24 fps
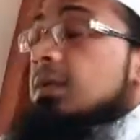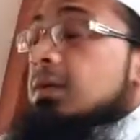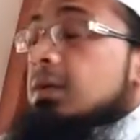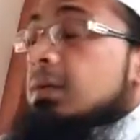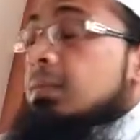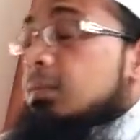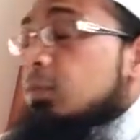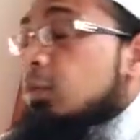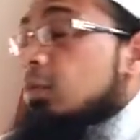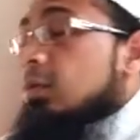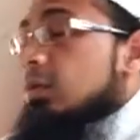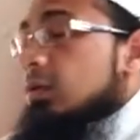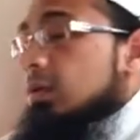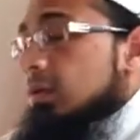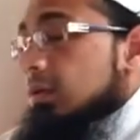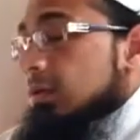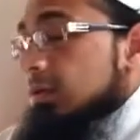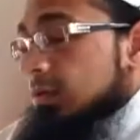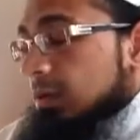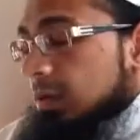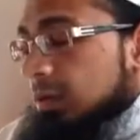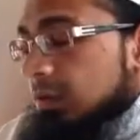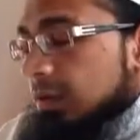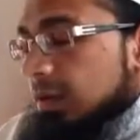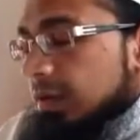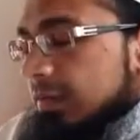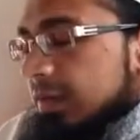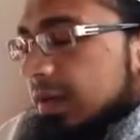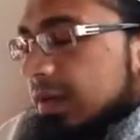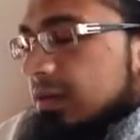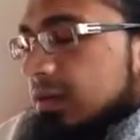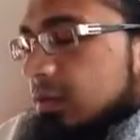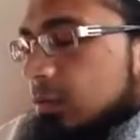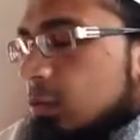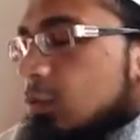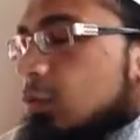Important, in
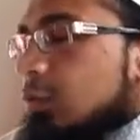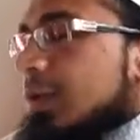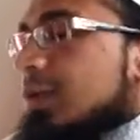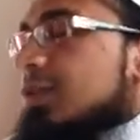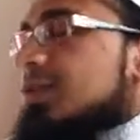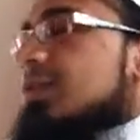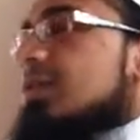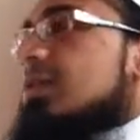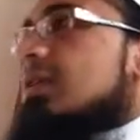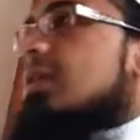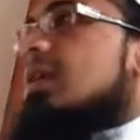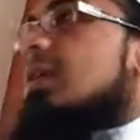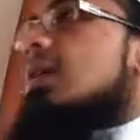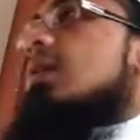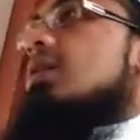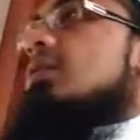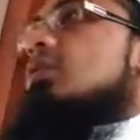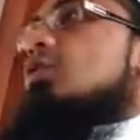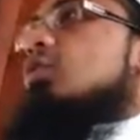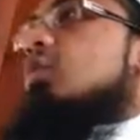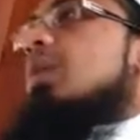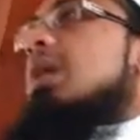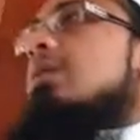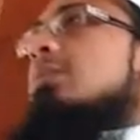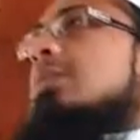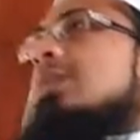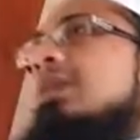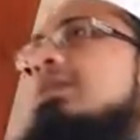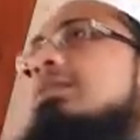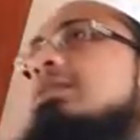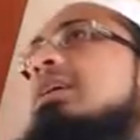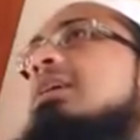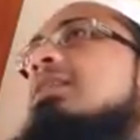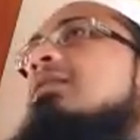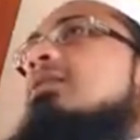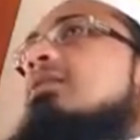fact, a good question. So when we
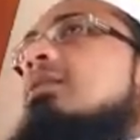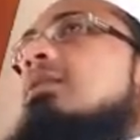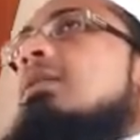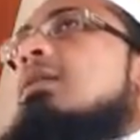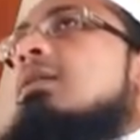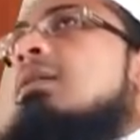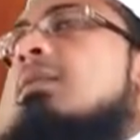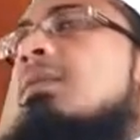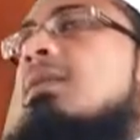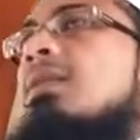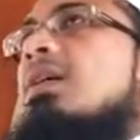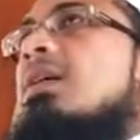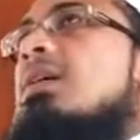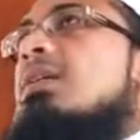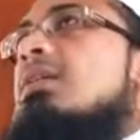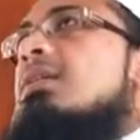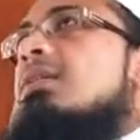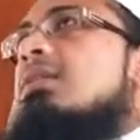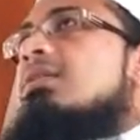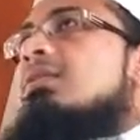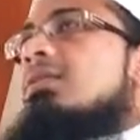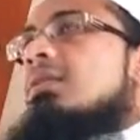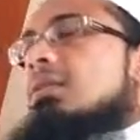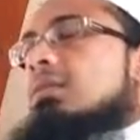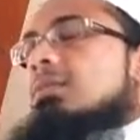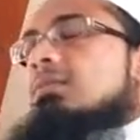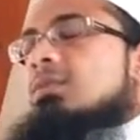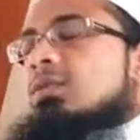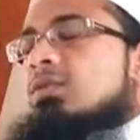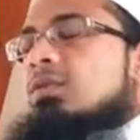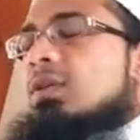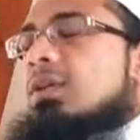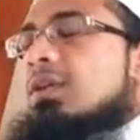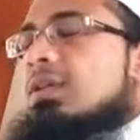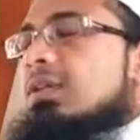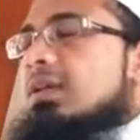say the
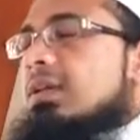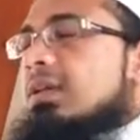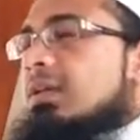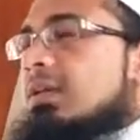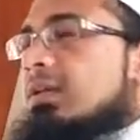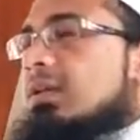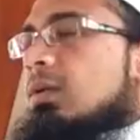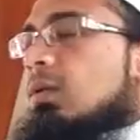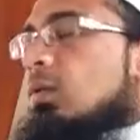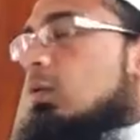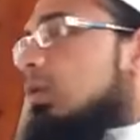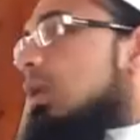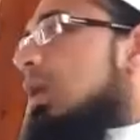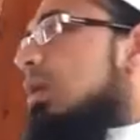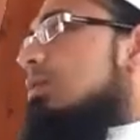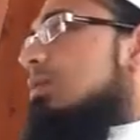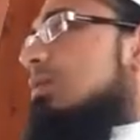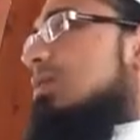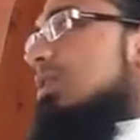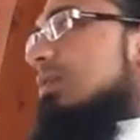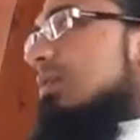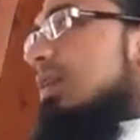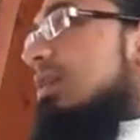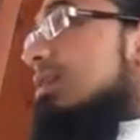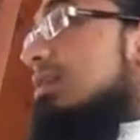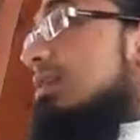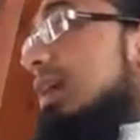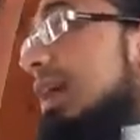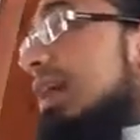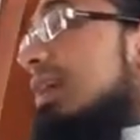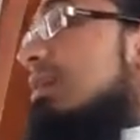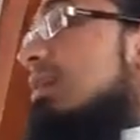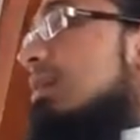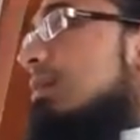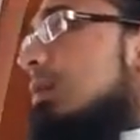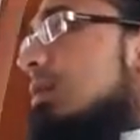Quran was revealed
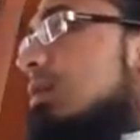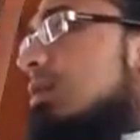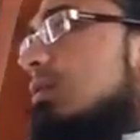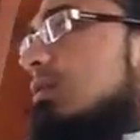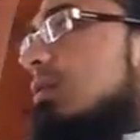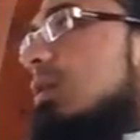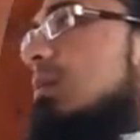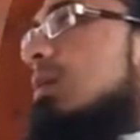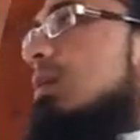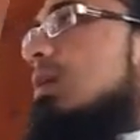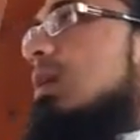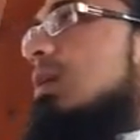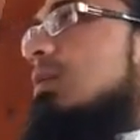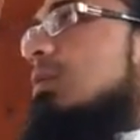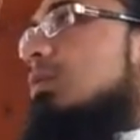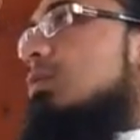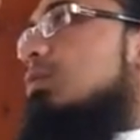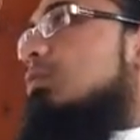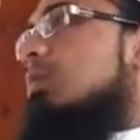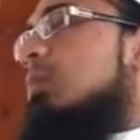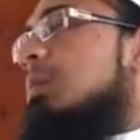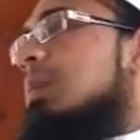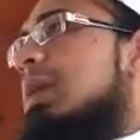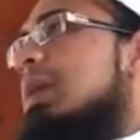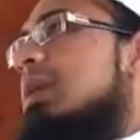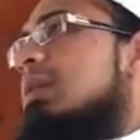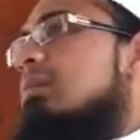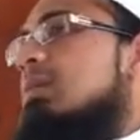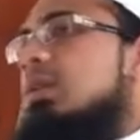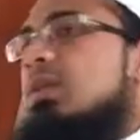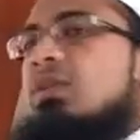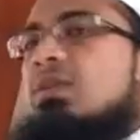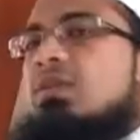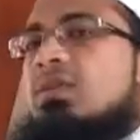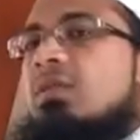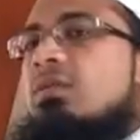in the month of Ramadan, what do we mean?
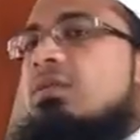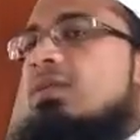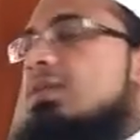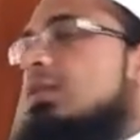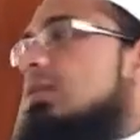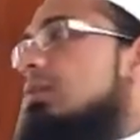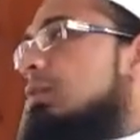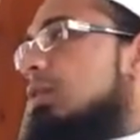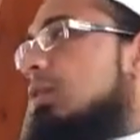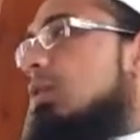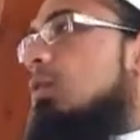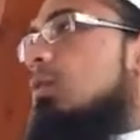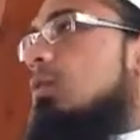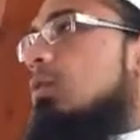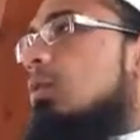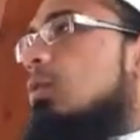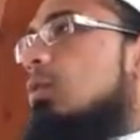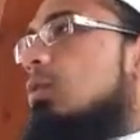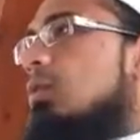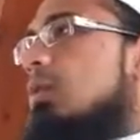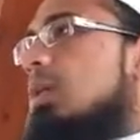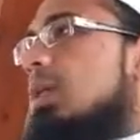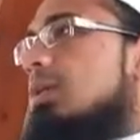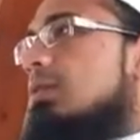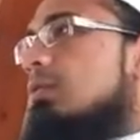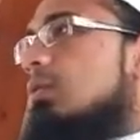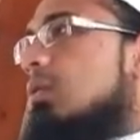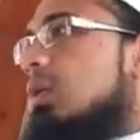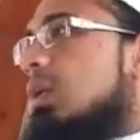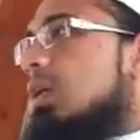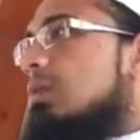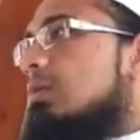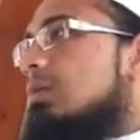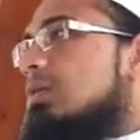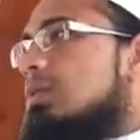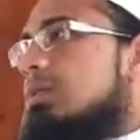Because obviously we all know that
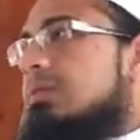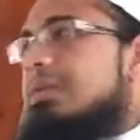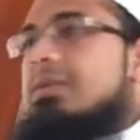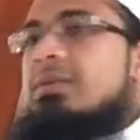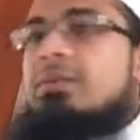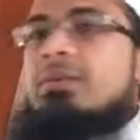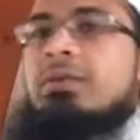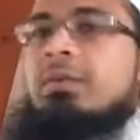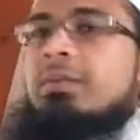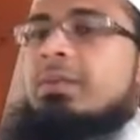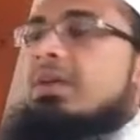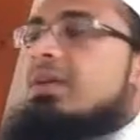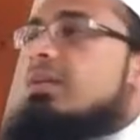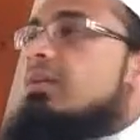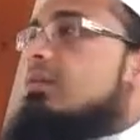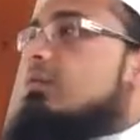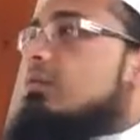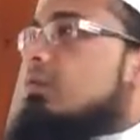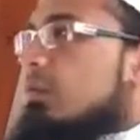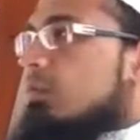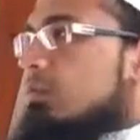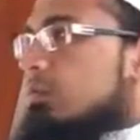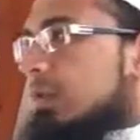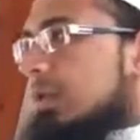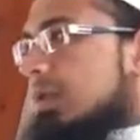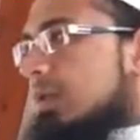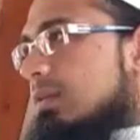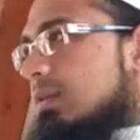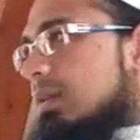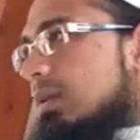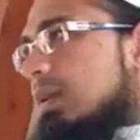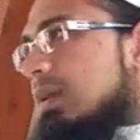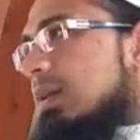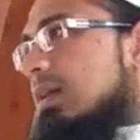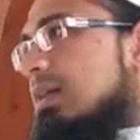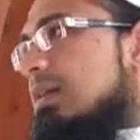Quran was revealed over a period of
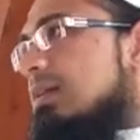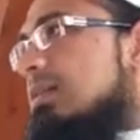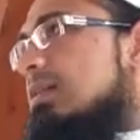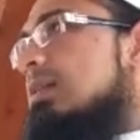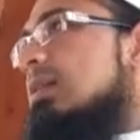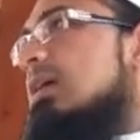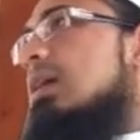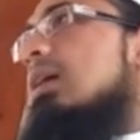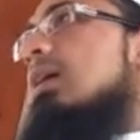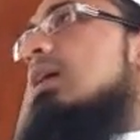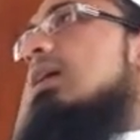23 years,